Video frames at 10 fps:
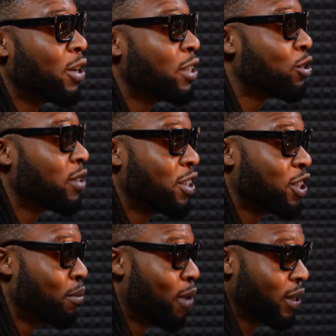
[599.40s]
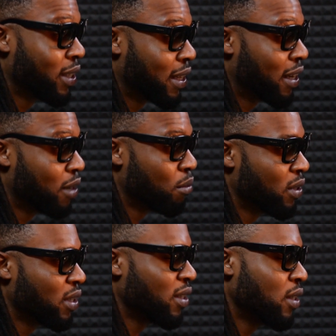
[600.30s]
by going to the gym all the time.
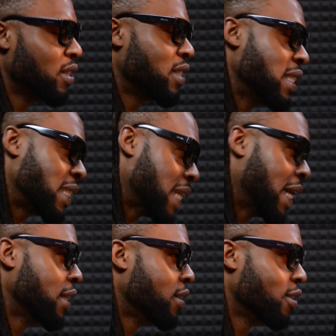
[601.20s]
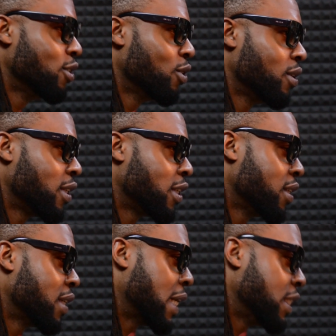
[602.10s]
It's inside. You know,
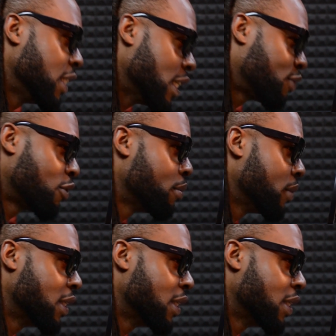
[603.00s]
it radiates from the